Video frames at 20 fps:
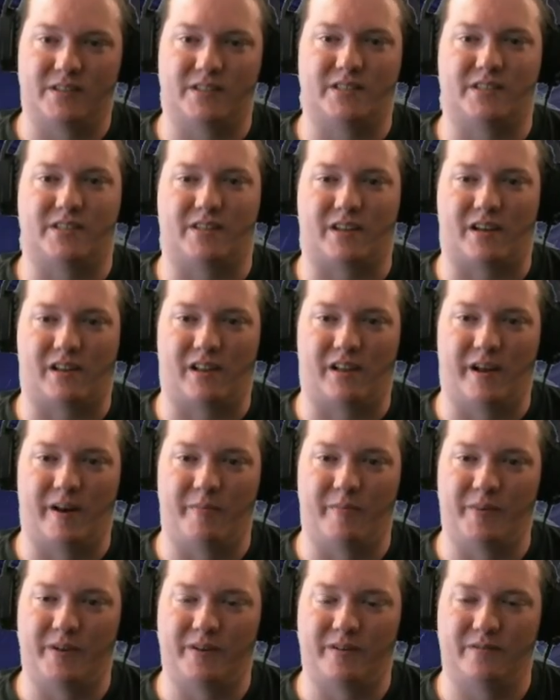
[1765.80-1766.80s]
This is the
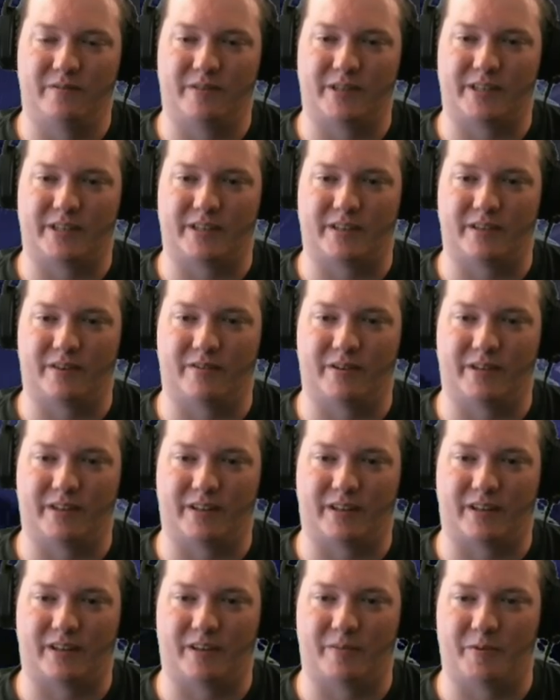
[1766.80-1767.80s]
club. We could go into
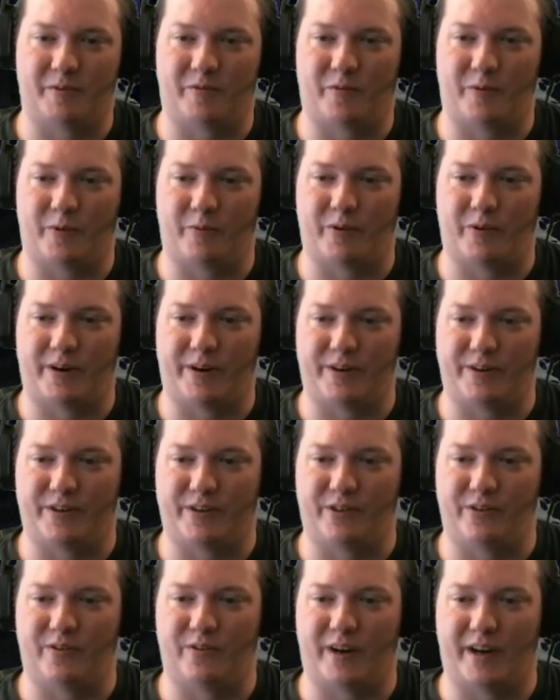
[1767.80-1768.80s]
the club if we wanted
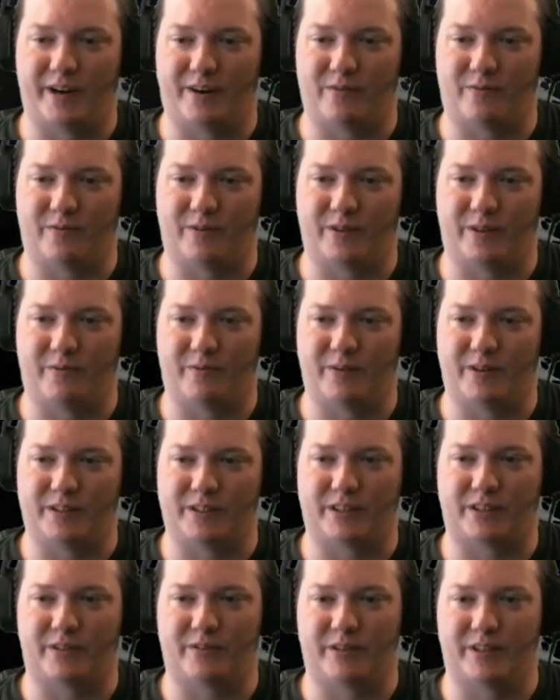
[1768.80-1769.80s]
to. I don't really want to
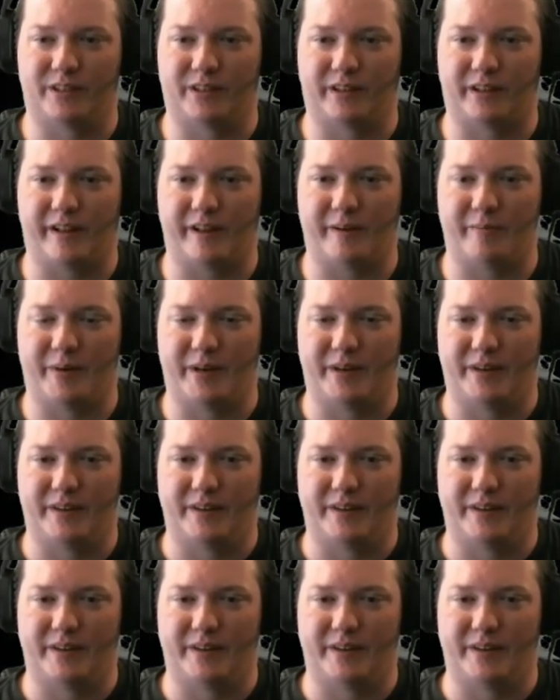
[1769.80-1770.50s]
go into the club.